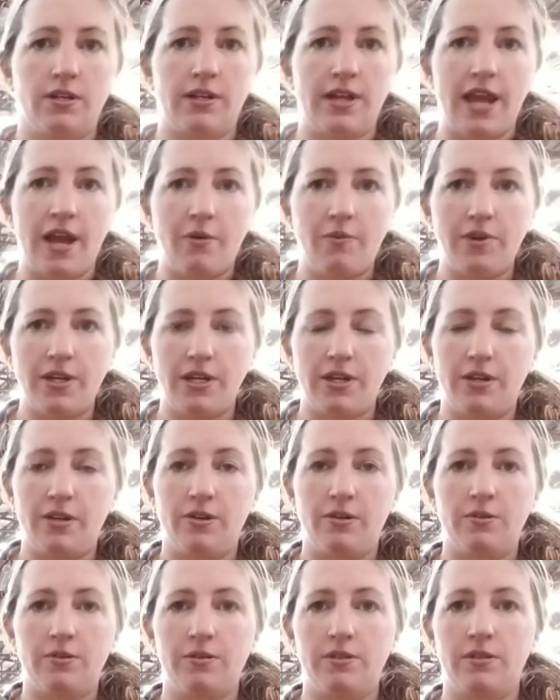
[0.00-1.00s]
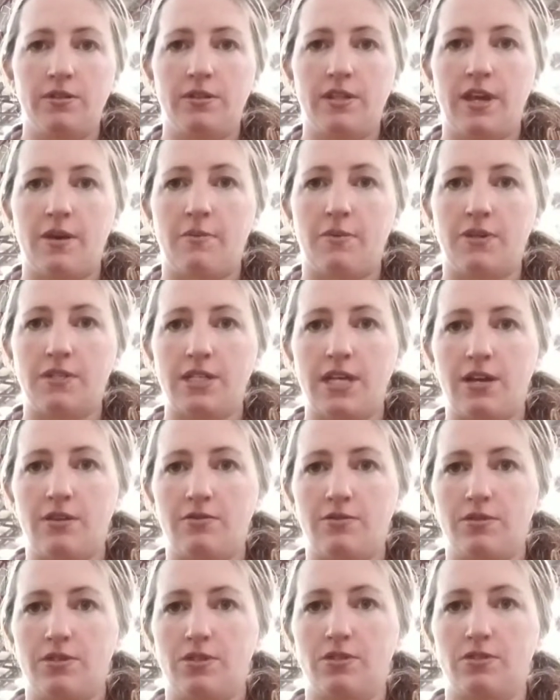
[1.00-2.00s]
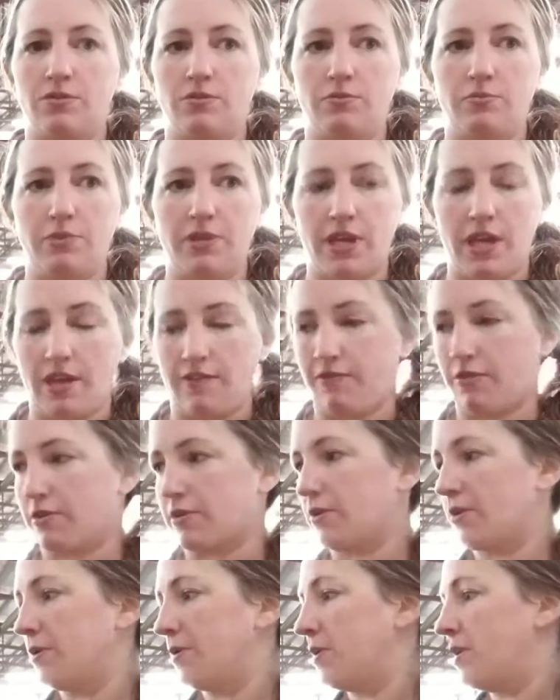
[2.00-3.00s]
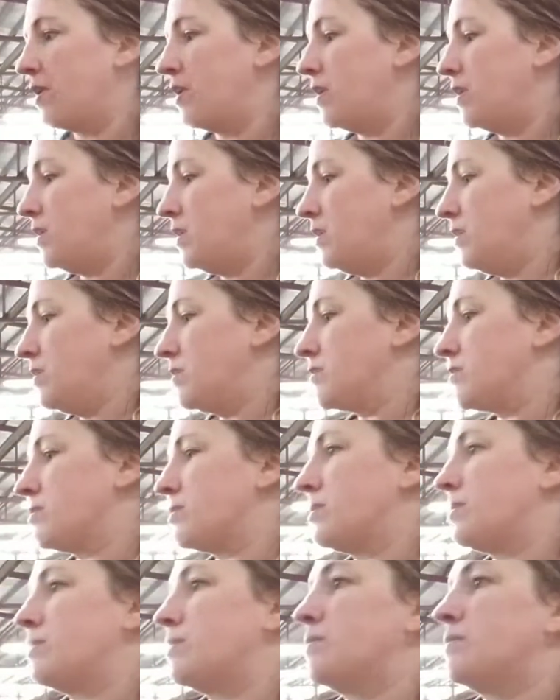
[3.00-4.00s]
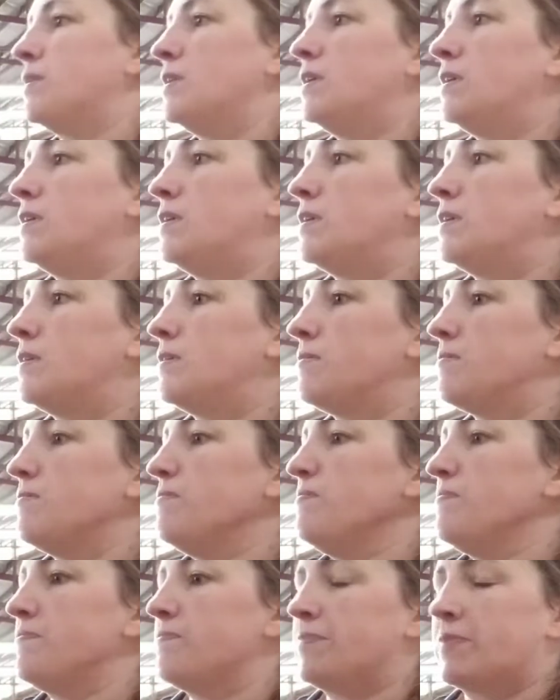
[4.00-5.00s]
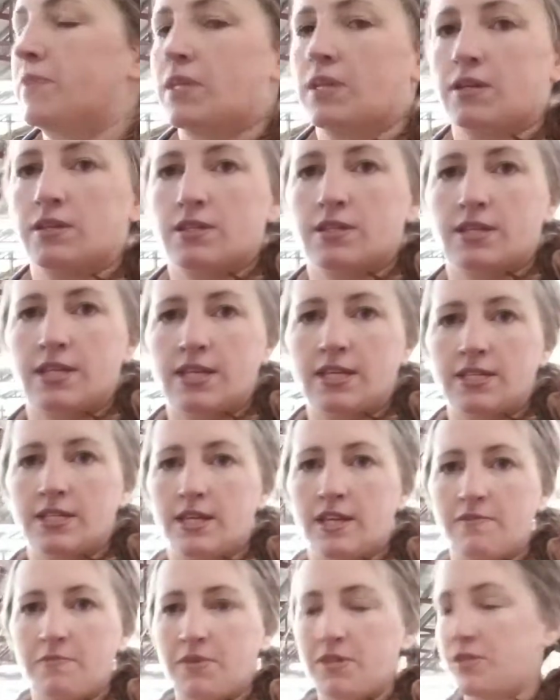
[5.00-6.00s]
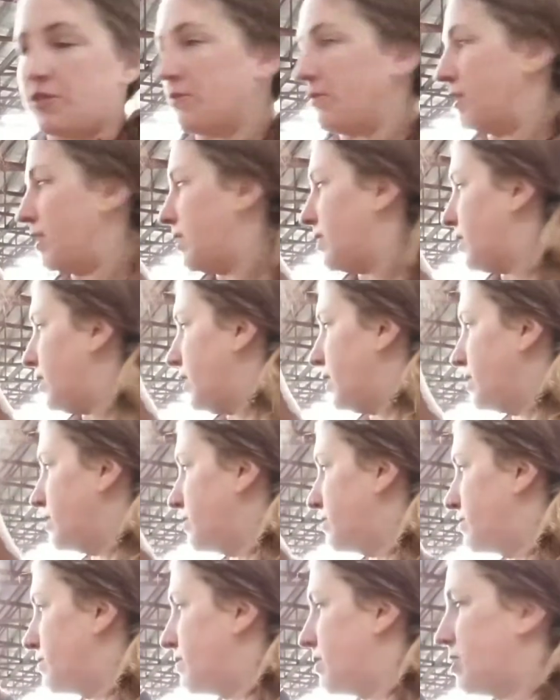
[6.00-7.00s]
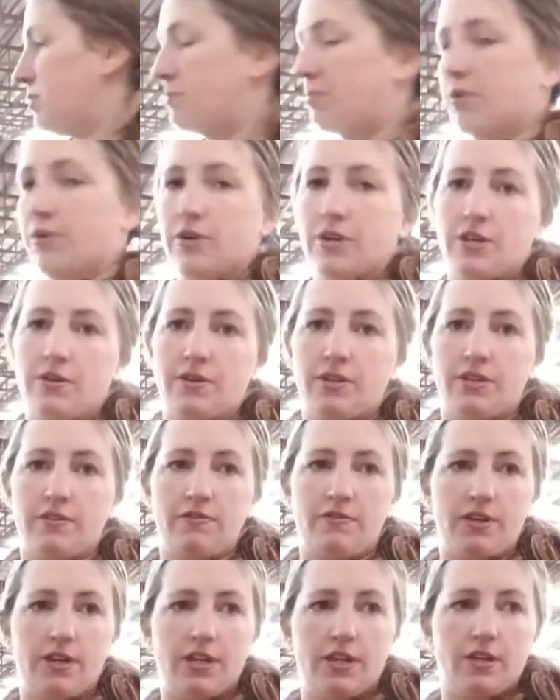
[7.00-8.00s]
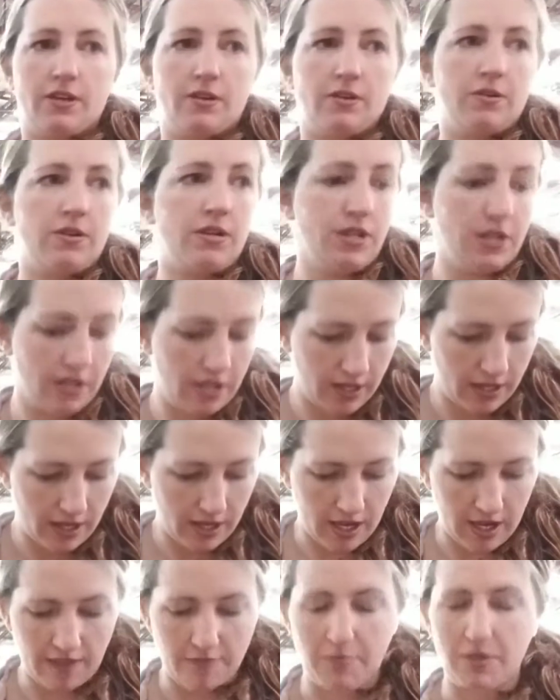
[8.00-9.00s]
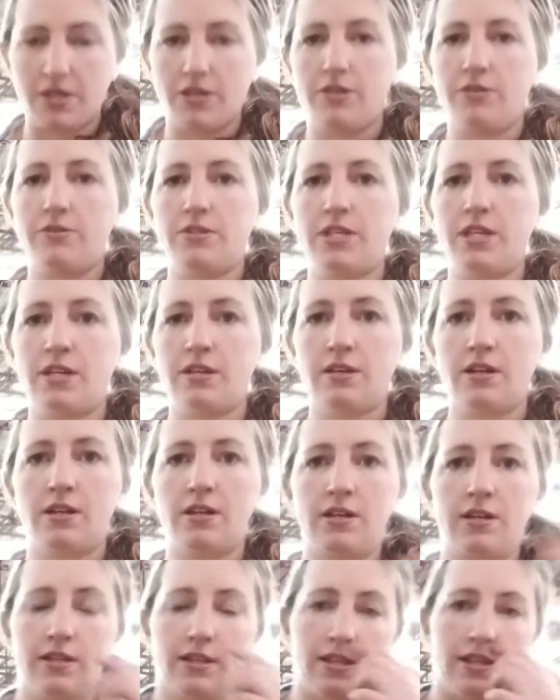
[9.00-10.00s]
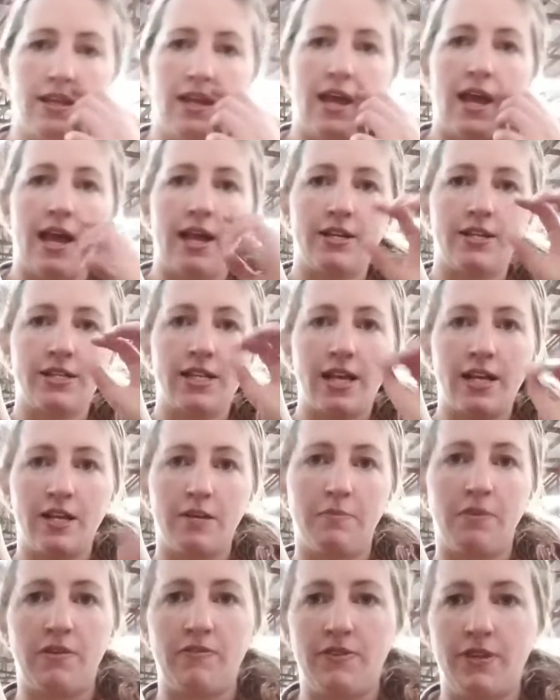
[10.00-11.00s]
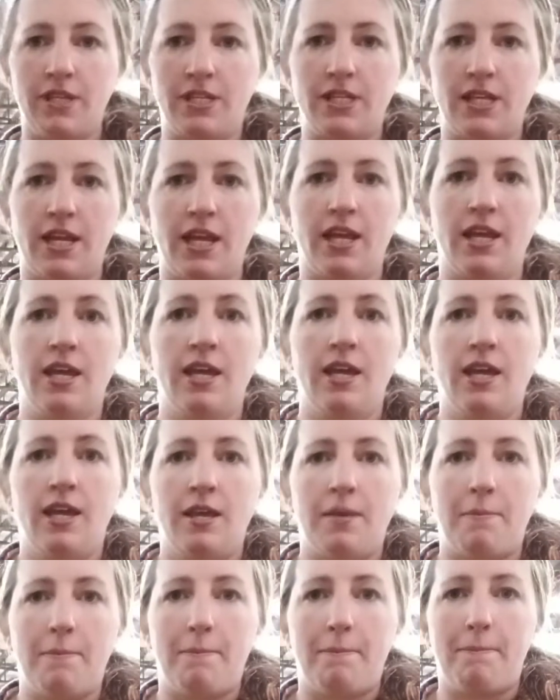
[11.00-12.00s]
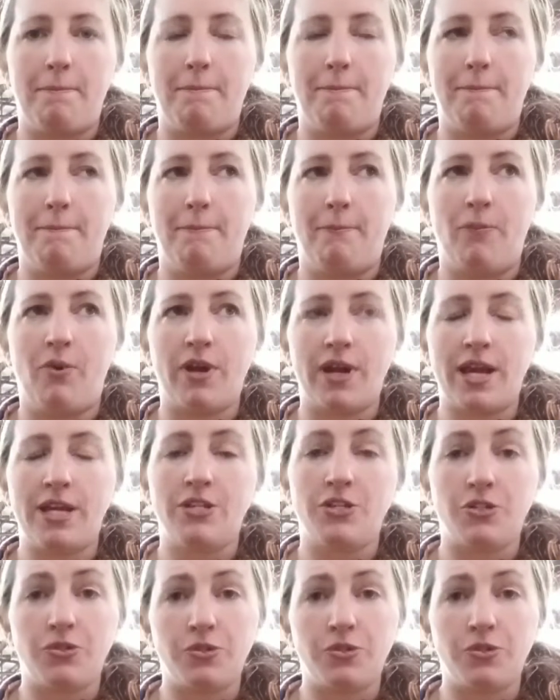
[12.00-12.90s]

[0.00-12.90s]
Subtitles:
now we know that we're down to behavioral. So things that I've been doing that I don't want to bore you in the video. I've been using I just had an epiphany today. What I